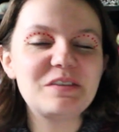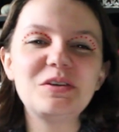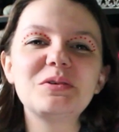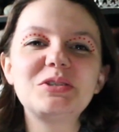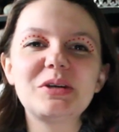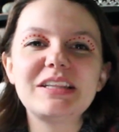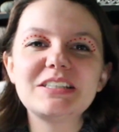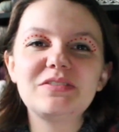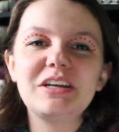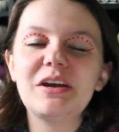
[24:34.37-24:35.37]
If you enjoyed
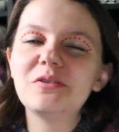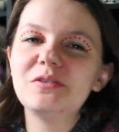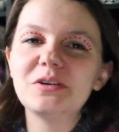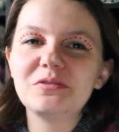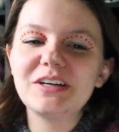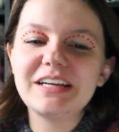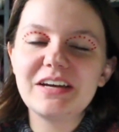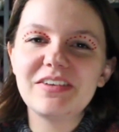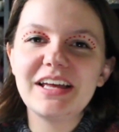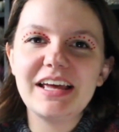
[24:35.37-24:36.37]
this video, feel free to
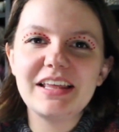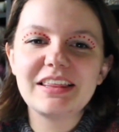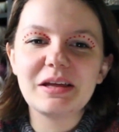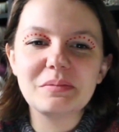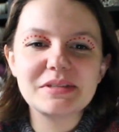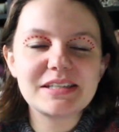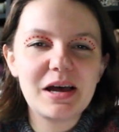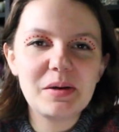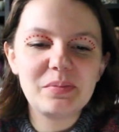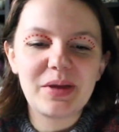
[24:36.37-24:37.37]
give it a thumbs
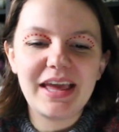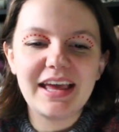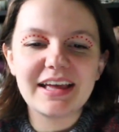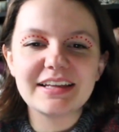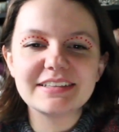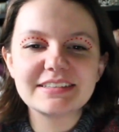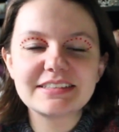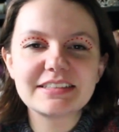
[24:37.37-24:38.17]
up, and